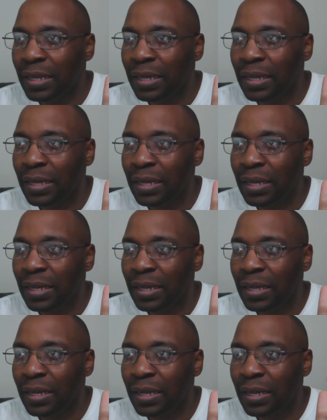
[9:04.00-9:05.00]

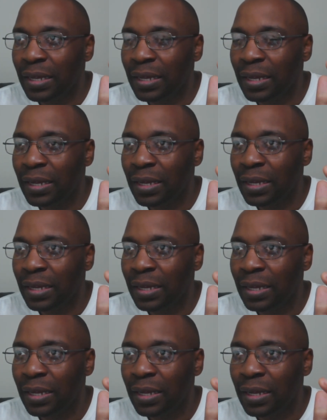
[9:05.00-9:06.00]

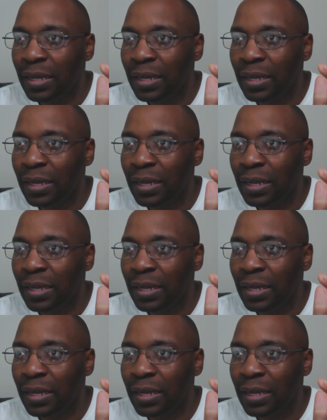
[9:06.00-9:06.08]
Nobody speaks.